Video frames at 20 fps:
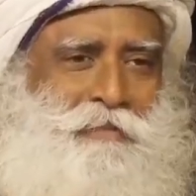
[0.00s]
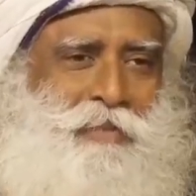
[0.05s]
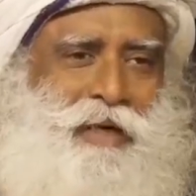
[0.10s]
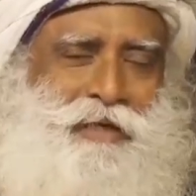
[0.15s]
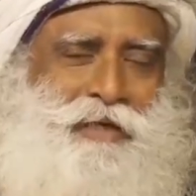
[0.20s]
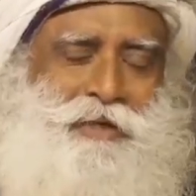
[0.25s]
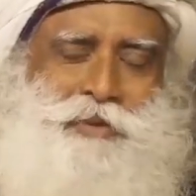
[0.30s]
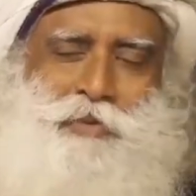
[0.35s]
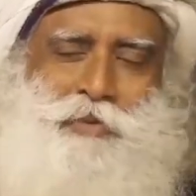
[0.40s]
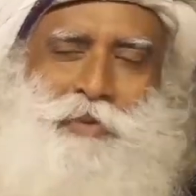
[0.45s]

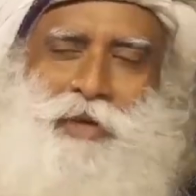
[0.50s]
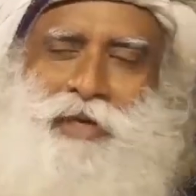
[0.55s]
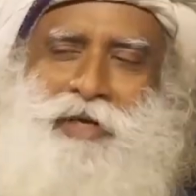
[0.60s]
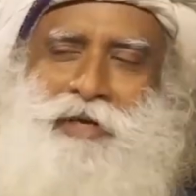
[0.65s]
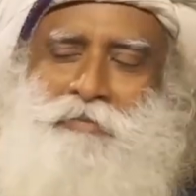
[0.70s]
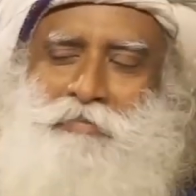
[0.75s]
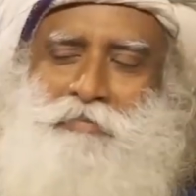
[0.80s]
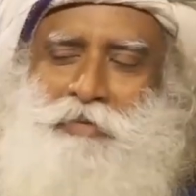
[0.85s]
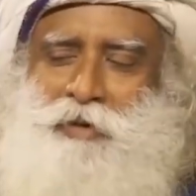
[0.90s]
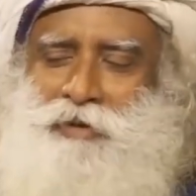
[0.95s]
But it's very
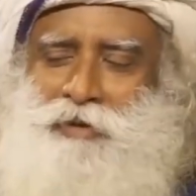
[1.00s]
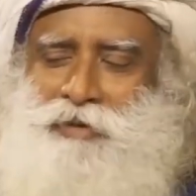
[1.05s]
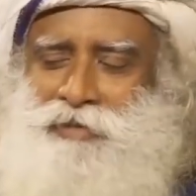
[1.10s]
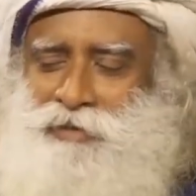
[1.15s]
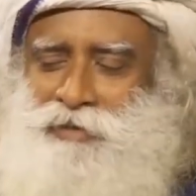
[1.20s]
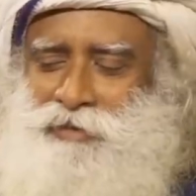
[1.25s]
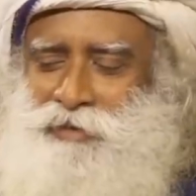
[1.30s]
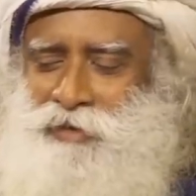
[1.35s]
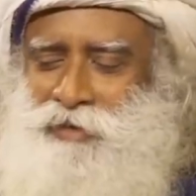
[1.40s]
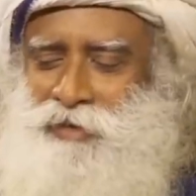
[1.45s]

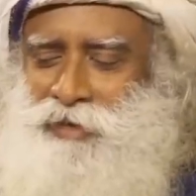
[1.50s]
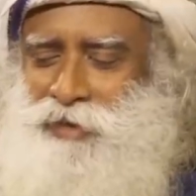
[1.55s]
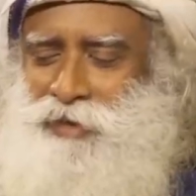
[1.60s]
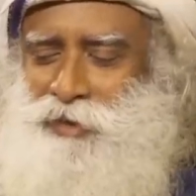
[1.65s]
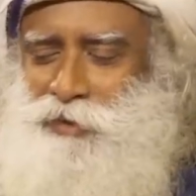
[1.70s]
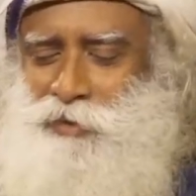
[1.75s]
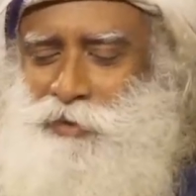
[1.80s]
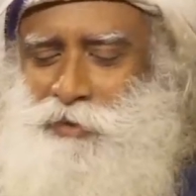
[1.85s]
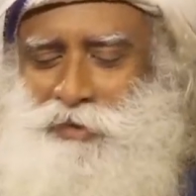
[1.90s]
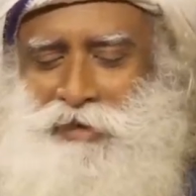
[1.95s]
important
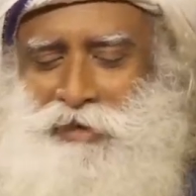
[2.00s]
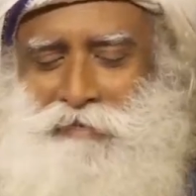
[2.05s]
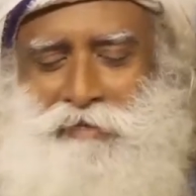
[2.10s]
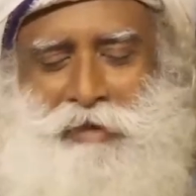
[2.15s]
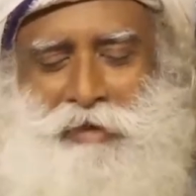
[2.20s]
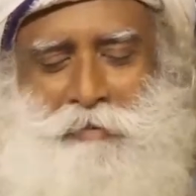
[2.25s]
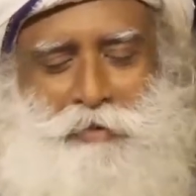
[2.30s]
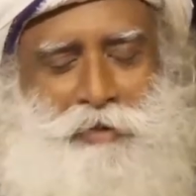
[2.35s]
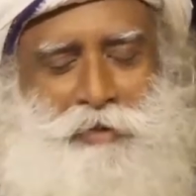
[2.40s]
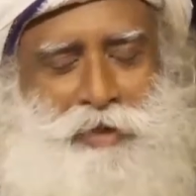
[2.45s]
to
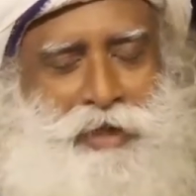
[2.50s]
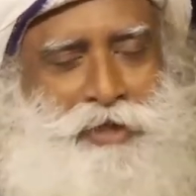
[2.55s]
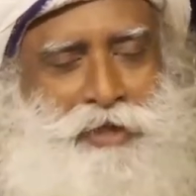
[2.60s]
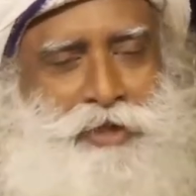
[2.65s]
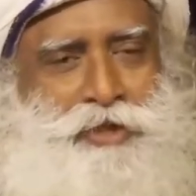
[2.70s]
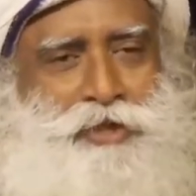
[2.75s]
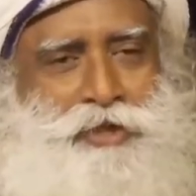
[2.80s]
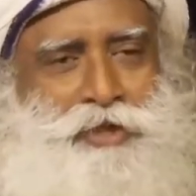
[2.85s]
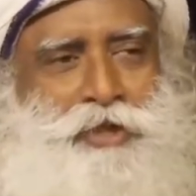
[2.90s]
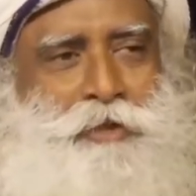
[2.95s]
develop
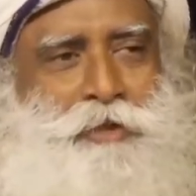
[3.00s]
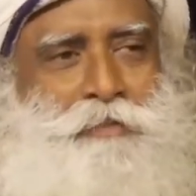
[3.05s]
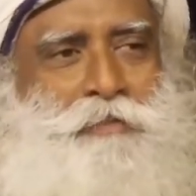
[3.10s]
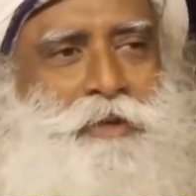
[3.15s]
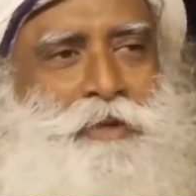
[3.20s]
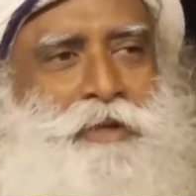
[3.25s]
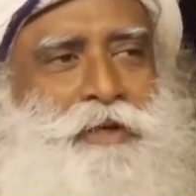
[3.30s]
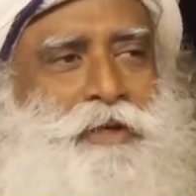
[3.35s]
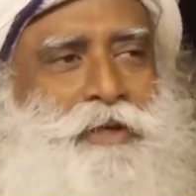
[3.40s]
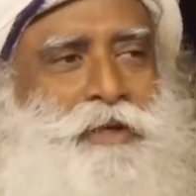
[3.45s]
relationship
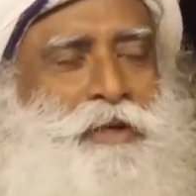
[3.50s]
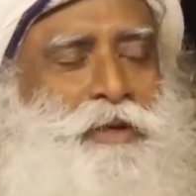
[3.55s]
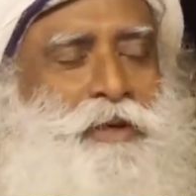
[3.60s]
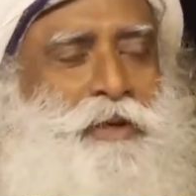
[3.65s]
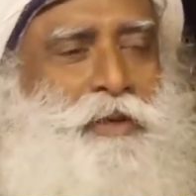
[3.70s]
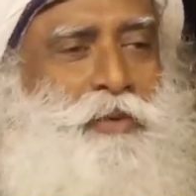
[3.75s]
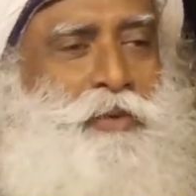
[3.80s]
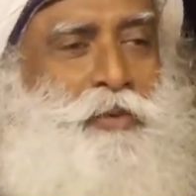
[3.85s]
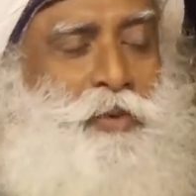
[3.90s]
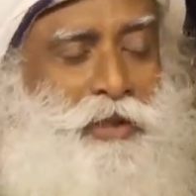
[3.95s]

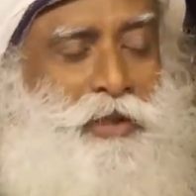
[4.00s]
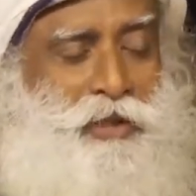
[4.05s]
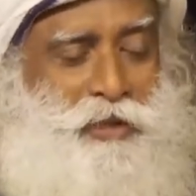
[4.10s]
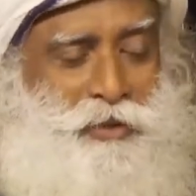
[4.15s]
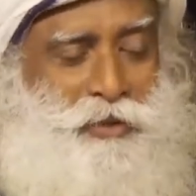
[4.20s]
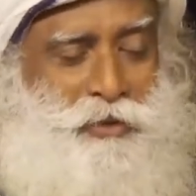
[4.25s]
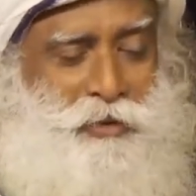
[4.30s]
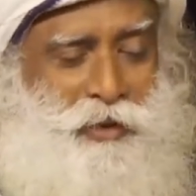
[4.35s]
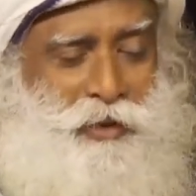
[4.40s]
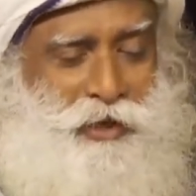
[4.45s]
with the
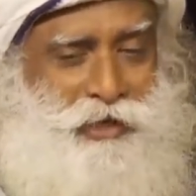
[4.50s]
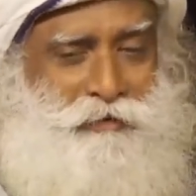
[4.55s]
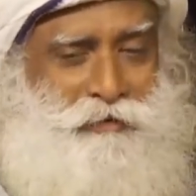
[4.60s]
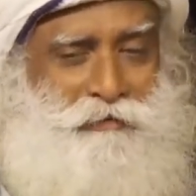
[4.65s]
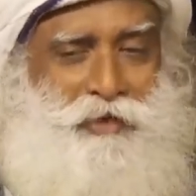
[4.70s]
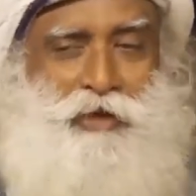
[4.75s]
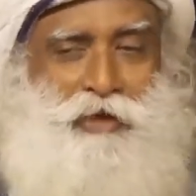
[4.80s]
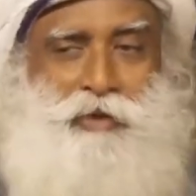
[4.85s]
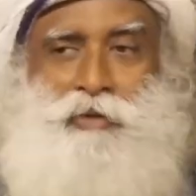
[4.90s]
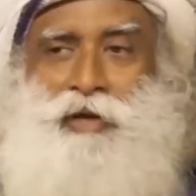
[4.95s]
soil
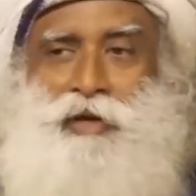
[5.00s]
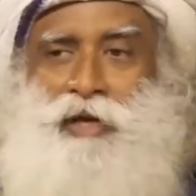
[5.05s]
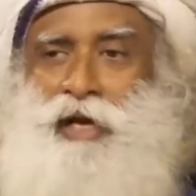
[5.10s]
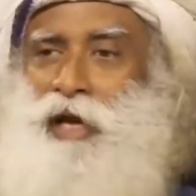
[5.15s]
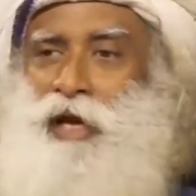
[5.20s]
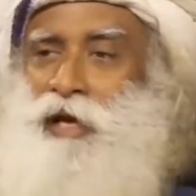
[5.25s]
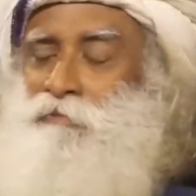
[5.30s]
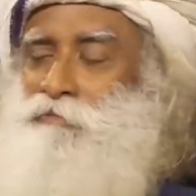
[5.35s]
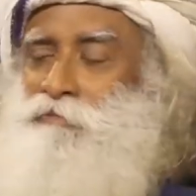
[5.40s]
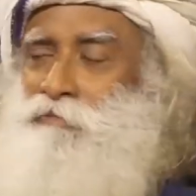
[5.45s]
when you're
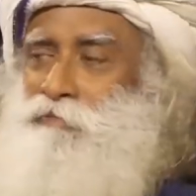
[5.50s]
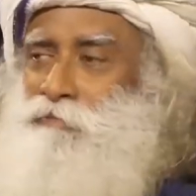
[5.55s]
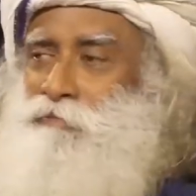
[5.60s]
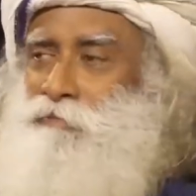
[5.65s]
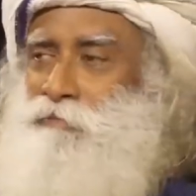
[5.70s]
alive.